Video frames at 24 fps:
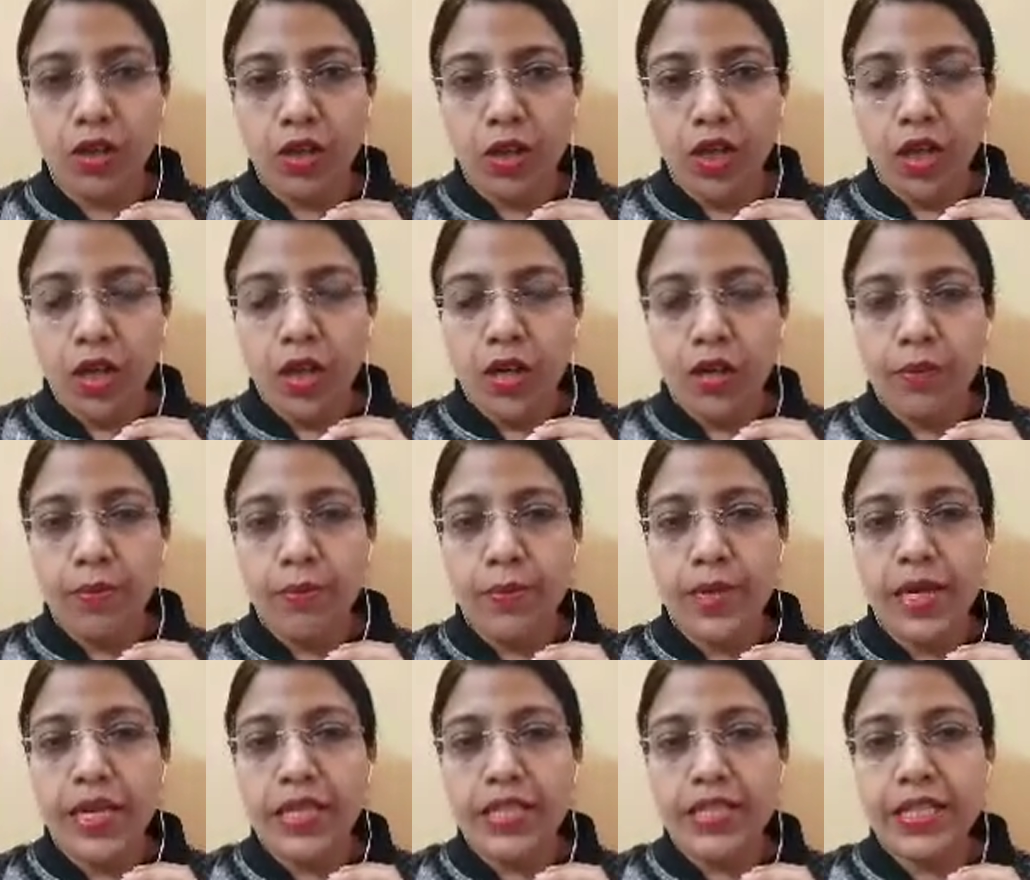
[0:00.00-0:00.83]
means
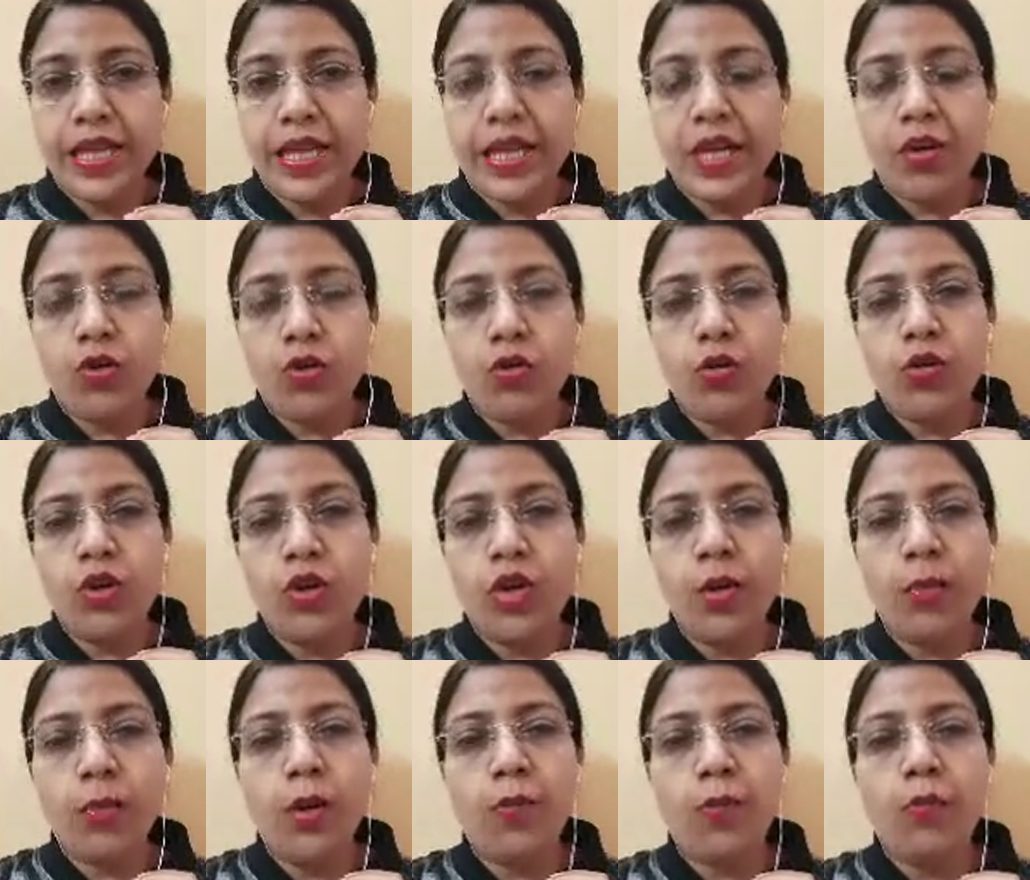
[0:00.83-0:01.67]
they can only be
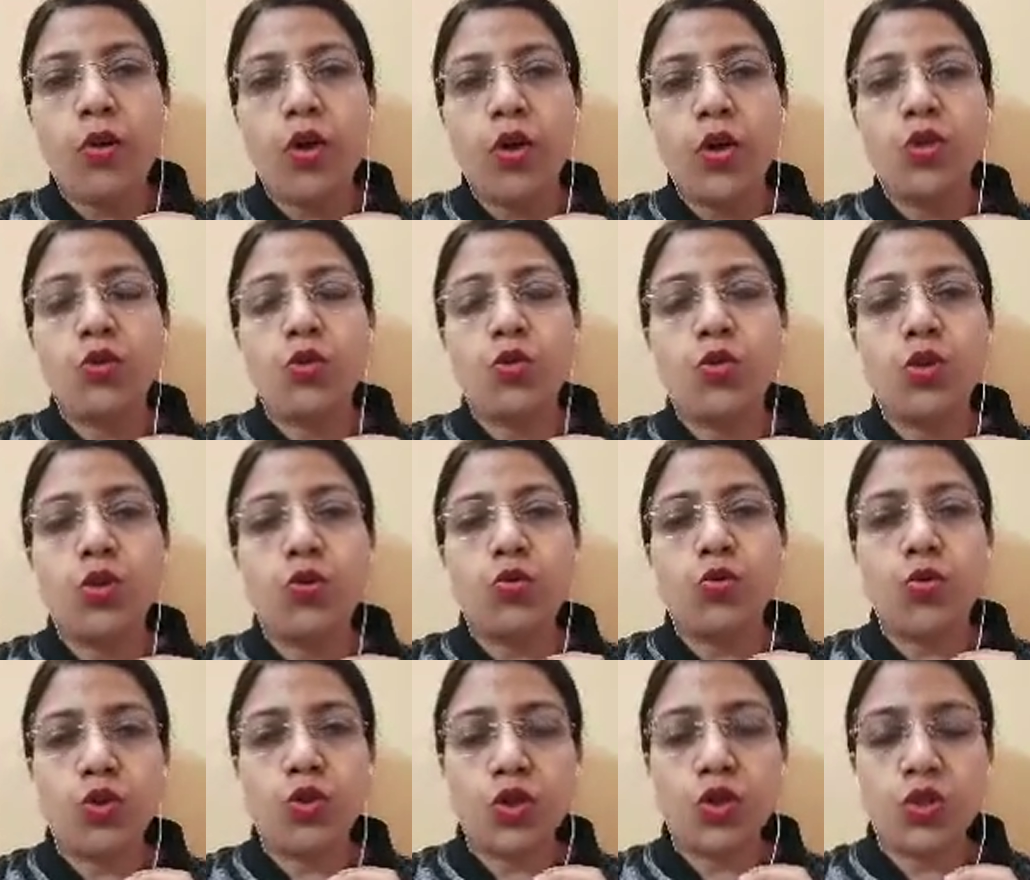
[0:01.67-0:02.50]
brought to the notice
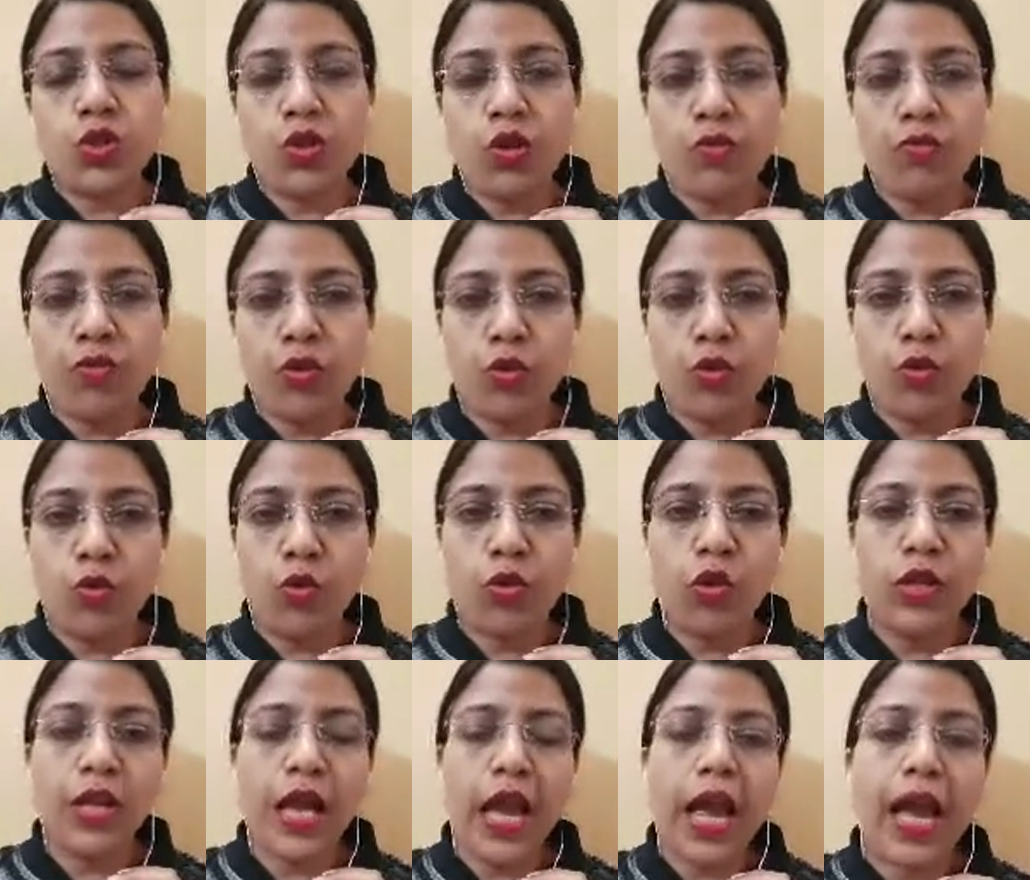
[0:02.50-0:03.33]
of a court,
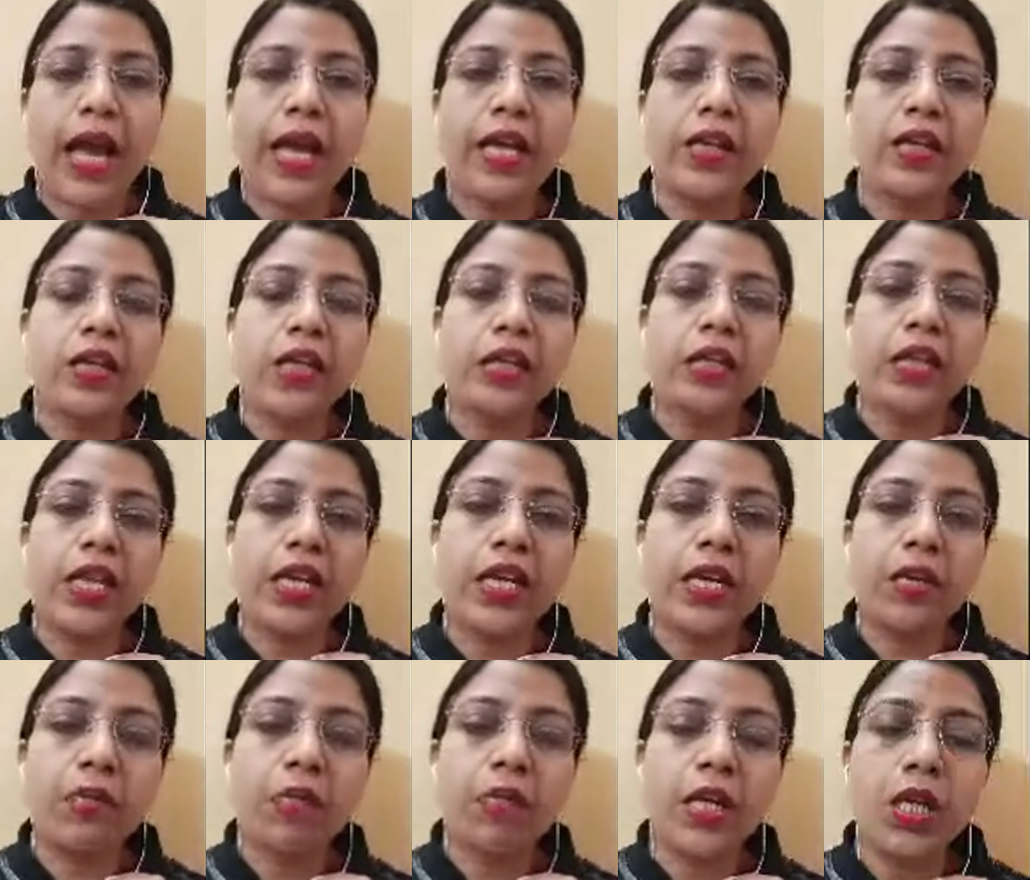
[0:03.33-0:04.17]
and they can be
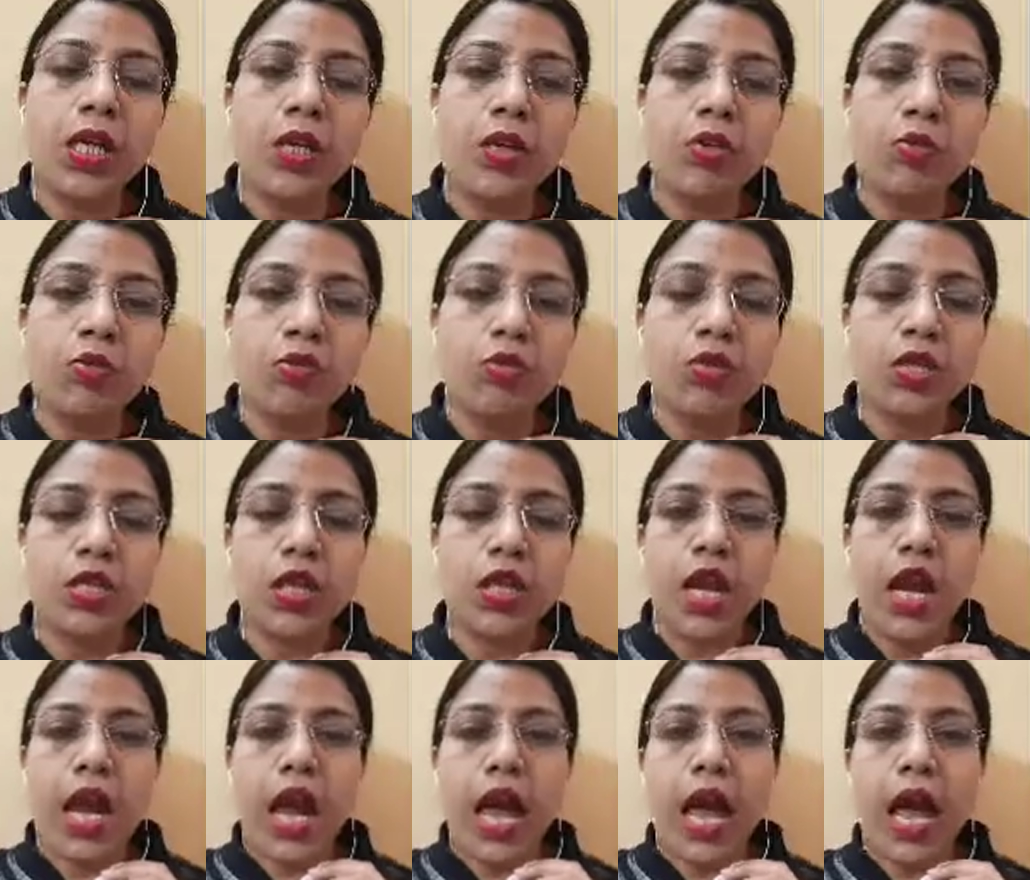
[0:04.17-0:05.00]
used
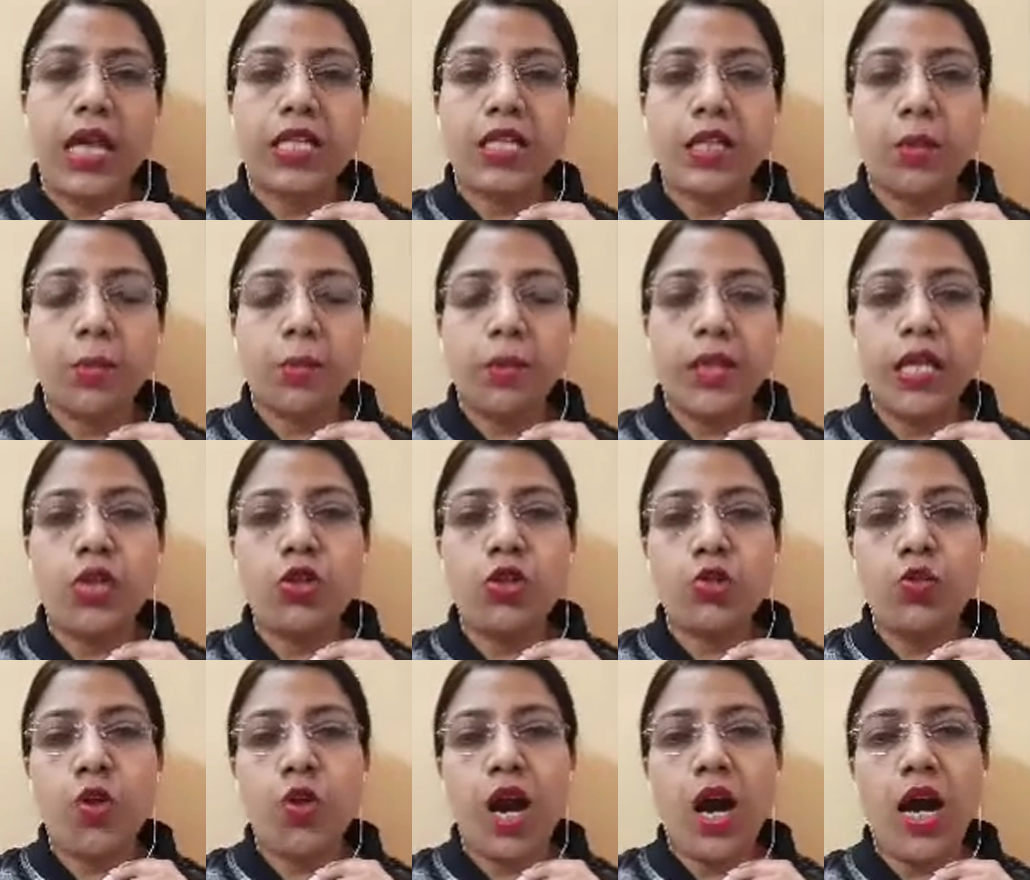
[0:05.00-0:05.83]
as a plea to
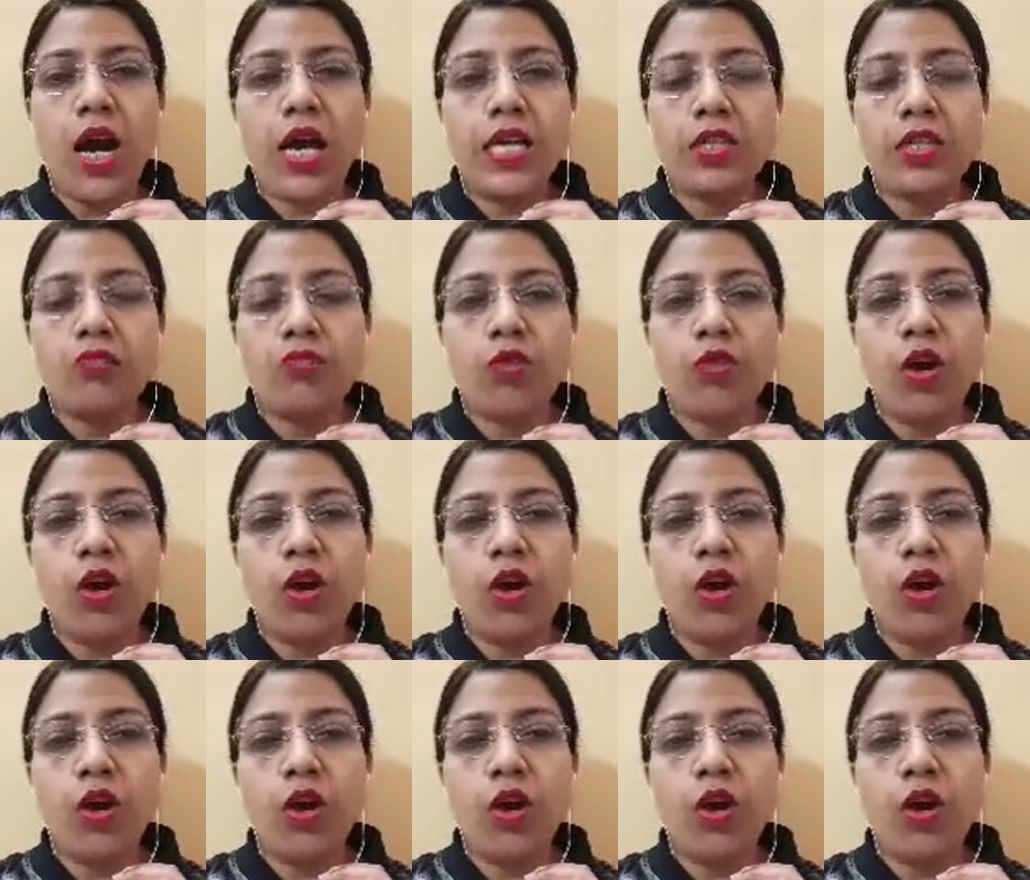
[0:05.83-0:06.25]
ask for